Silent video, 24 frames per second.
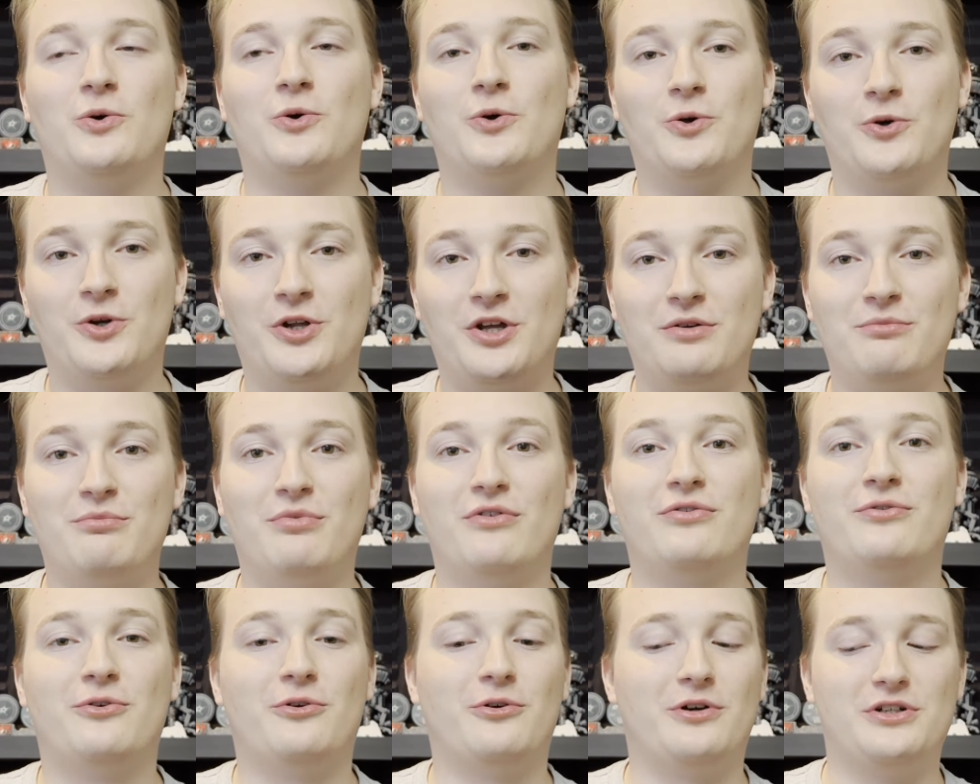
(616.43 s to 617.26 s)
earning
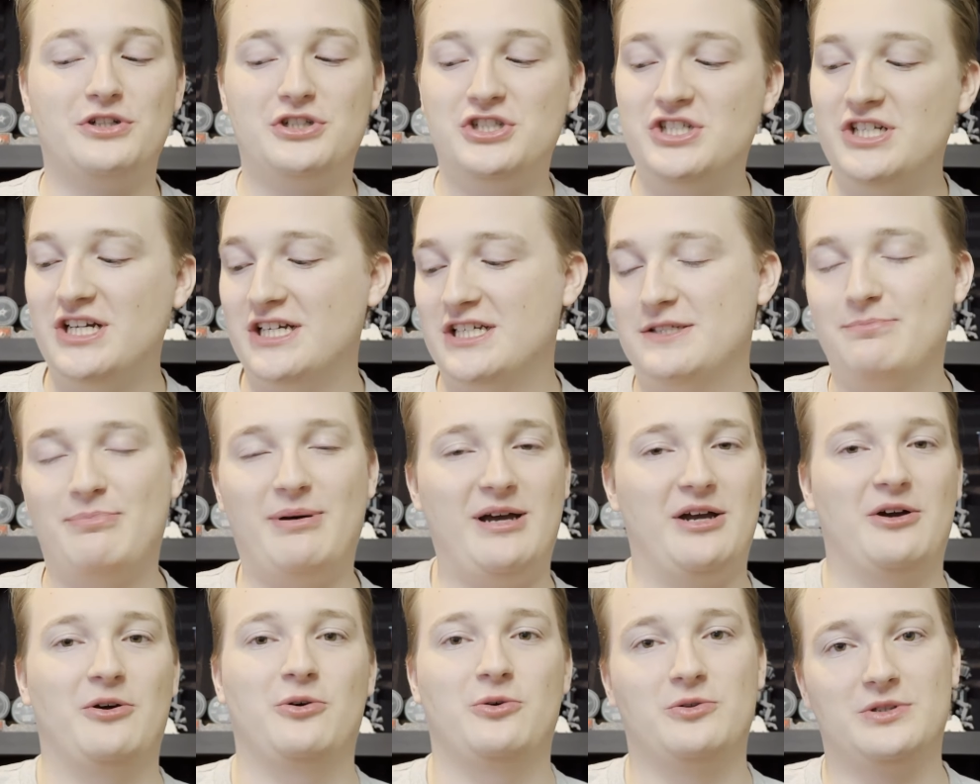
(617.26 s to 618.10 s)
before just
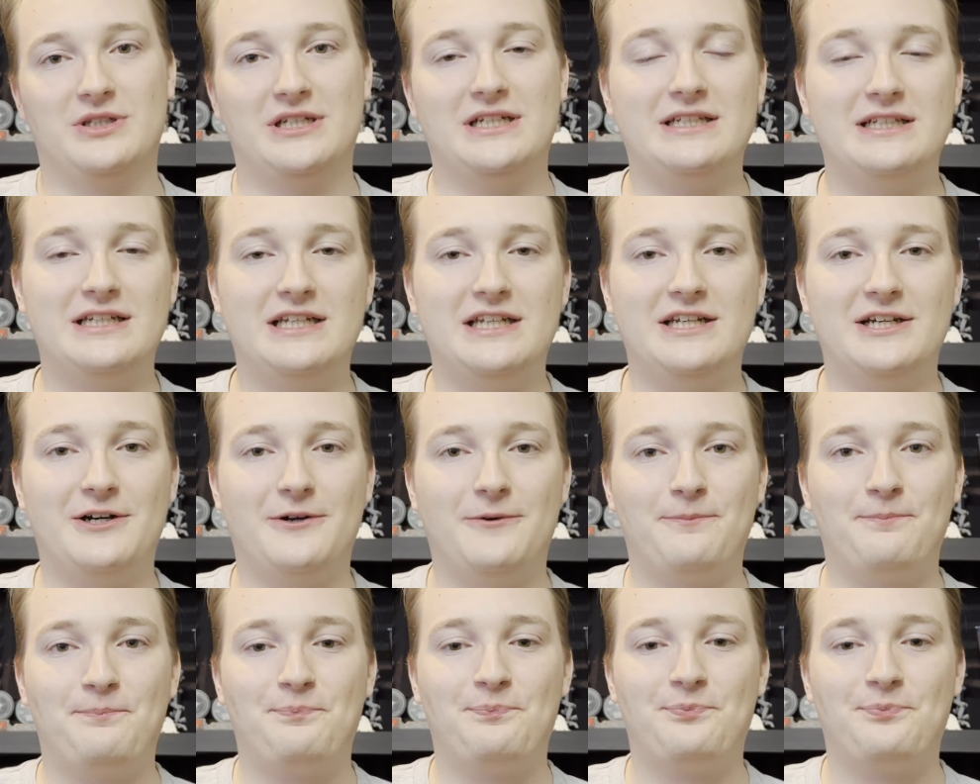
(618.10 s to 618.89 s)
by holding Neo.